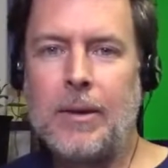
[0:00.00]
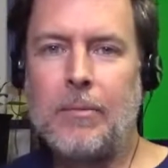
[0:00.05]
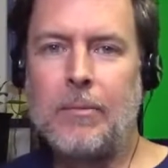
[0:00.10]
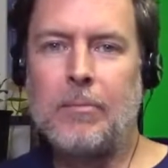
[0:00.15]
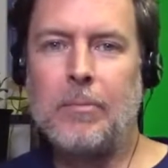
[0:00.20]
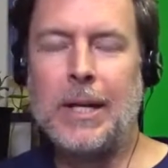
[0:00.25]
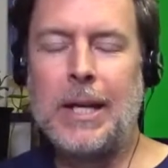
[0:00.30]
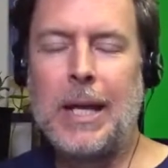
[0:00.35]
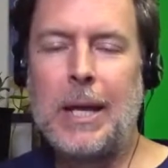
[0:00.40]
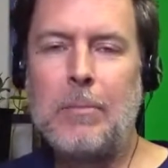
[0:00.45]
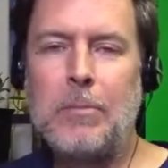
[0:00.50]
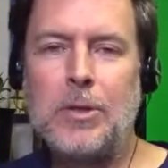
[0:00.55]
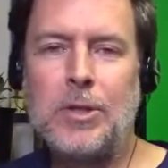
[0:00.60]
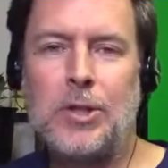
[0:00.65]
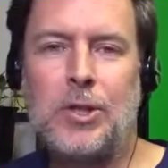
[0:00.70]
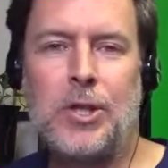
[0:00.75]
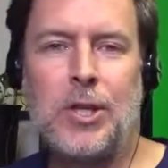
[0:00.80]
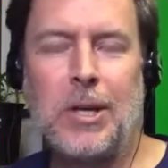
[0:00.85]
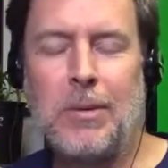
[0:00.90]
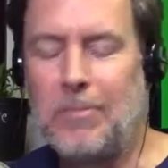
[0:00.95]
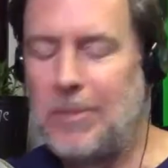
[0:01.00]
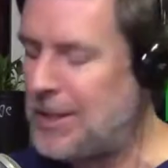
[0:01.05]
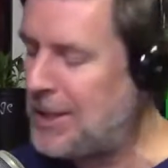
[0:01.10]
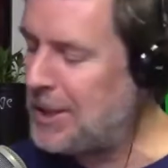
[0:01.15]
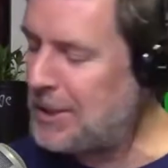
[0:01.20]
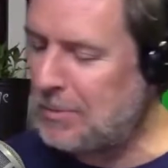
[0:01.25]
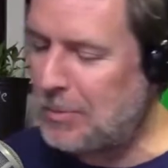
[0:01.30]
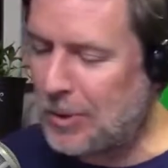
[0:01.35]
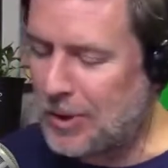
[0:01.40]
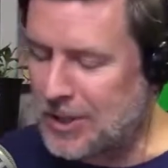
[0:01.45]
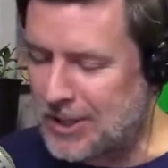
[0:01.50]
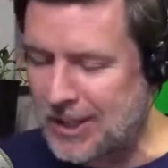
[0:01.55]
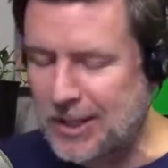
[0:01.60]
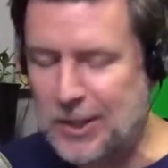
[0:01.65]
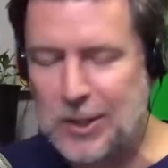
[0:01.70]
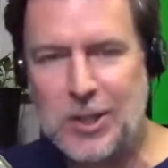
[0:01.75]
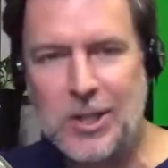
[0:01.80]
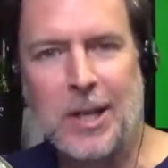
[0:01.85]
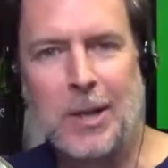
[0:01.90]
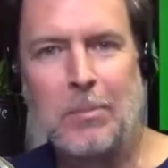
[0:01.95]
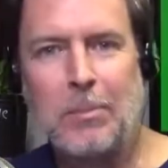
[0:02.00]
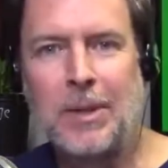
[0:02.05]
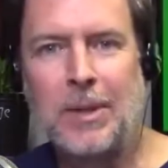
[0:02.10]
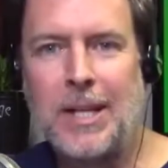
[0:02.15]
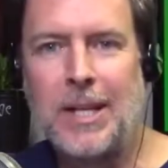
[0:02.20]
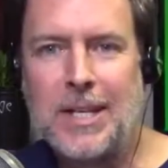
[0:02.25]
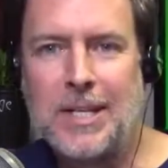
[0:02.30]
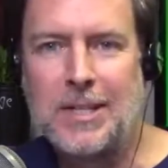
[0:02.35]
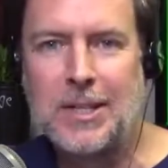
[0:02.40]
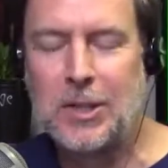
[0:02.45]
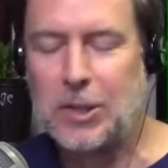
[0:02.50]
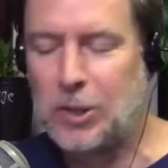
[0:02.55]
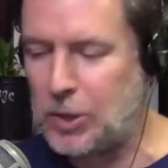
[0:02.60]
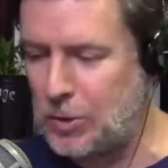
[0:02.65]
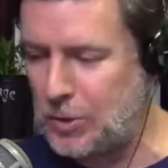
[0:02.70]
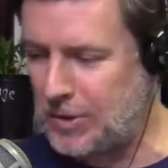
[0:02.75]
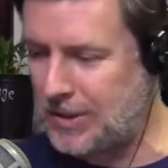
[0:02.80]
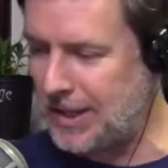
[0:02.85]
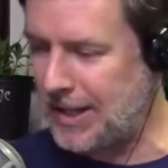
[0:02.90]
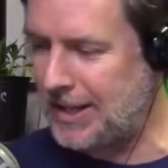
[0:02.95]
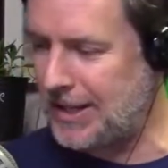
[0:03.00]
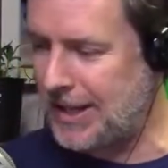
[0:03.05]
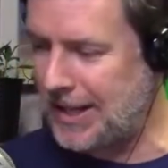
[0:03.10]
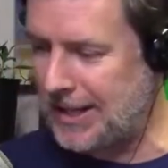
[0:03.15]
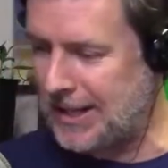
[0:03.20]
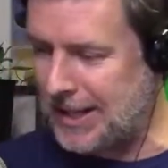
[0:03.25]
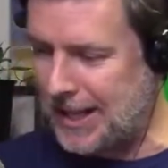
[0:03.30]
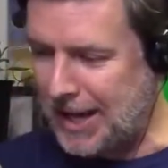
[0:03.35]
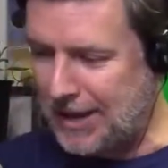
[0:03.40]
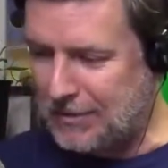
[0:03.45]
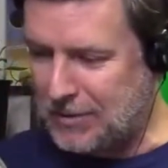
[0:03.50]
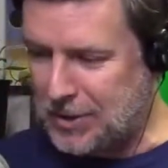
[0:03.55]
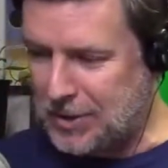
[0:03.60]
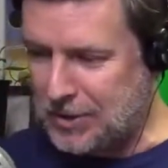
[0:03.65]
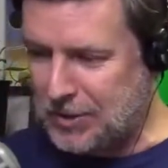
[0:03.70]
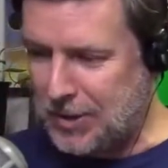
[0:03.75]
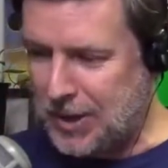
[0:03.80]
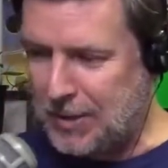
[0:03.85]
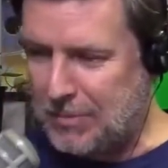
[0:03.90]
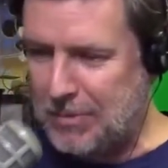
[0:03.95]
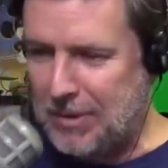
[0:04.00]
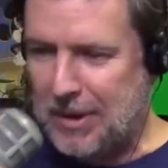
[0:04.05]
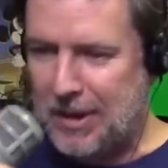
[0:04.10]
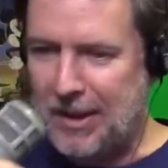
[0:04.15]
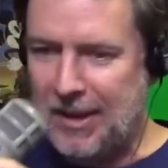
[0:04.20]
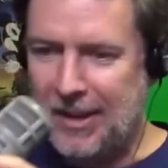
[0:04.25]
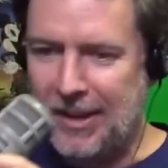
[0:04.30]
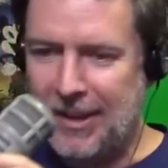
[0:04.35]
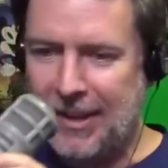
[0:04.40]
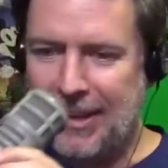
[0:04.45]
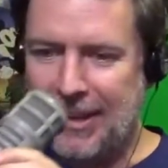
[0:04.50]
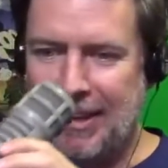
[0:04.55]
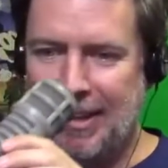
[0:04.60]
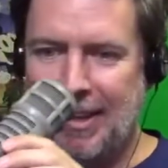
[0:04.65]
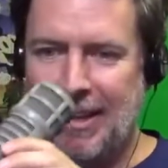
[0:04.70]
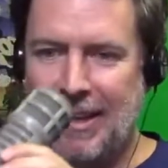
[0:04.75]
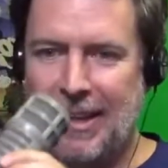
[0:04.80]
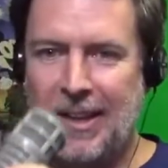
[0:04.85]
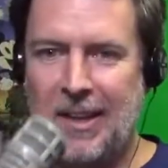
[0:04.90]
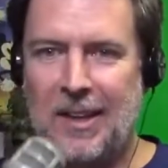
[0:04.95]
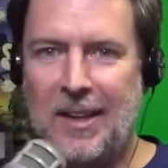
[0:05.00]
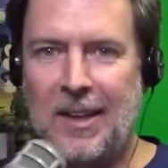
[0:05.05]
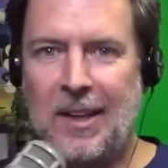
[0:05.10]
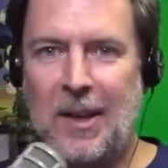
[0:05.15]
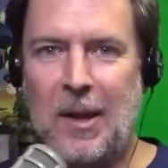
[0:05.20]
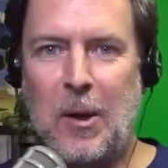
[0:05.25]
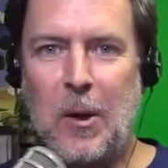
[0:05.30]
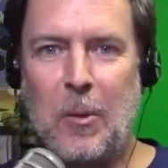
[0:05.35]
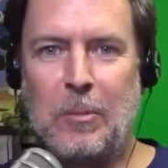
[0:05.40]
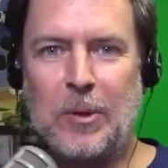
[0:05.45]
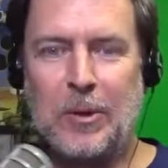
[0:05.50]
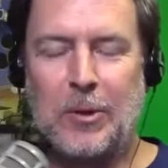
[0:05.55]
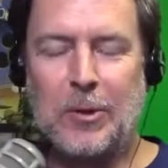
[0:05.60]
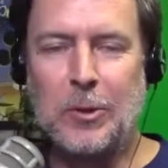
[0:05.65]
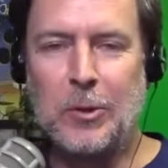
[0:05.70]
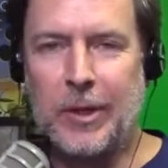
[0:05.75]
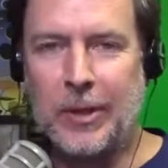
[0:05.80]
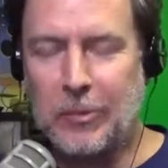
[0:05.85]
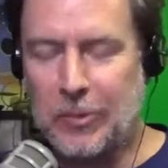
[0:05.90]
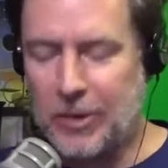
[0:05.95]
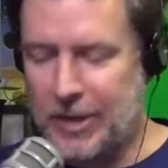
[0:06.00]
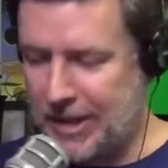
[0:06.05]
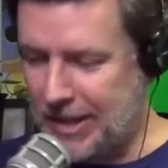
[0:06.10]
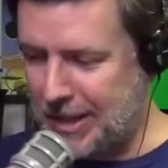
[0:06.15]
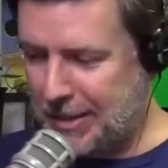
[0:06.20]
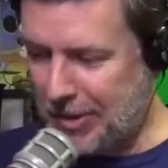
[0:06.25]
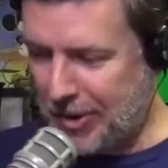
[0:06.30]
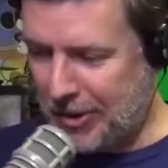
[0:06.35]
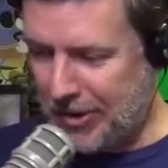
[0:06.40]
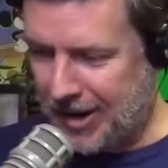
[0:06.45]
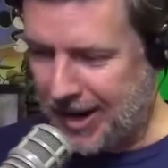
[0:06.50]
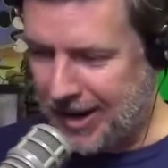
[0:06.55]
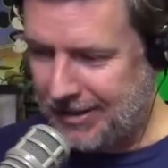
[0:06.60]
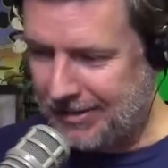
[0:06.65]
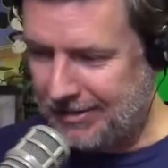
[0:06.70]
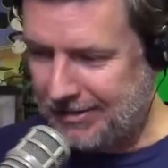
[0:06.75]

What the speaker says: My name is Jim. This is More Sunshine, Please, the Tuesday night live stream. I hope you're doing well. I'm all right.